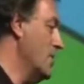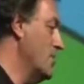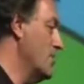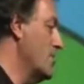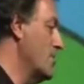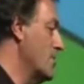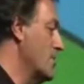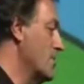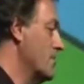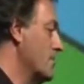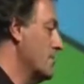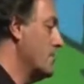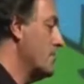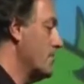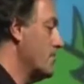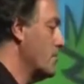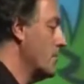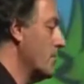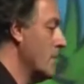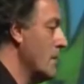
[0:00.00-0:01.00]
used.
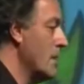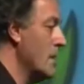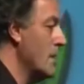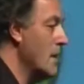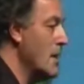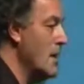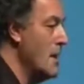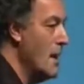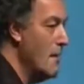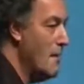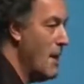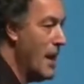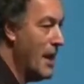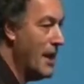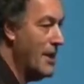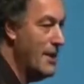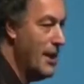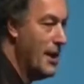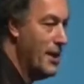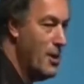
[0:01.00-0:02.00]
But I
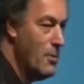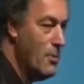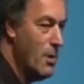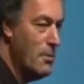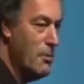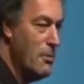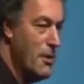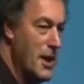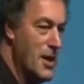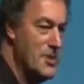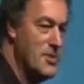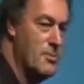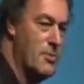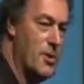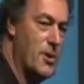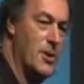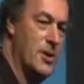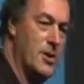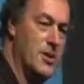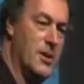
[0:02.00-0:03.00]
can tell you one thing as a
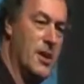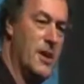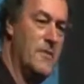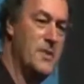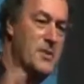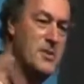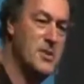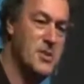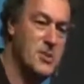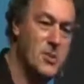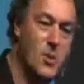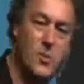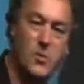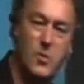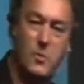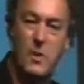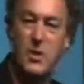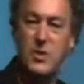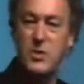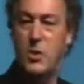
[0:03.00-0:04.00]
marketer, and this is going
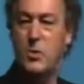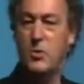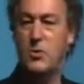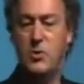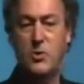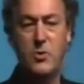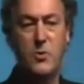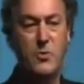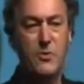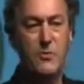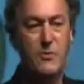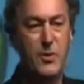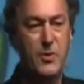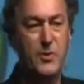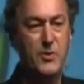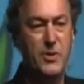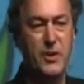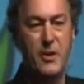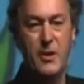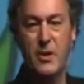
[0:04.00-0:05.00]
to be so true in the
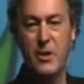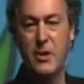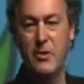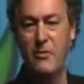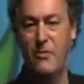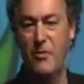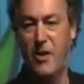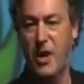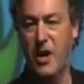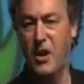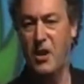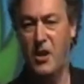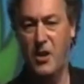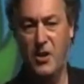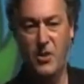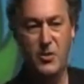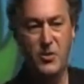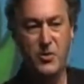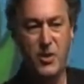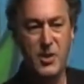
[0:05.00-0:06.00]
future.
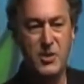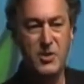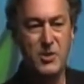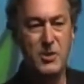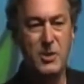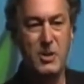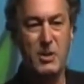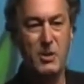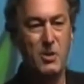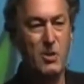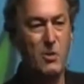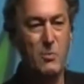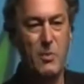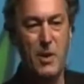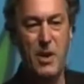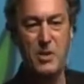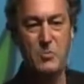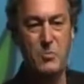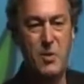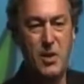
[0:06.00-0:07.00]
Violating trust, you
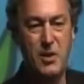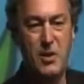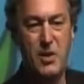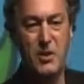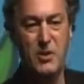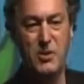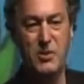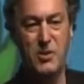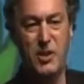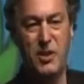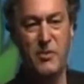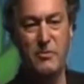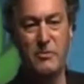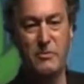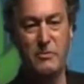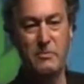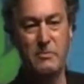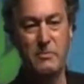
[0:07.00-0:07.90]
may as well kill yourself.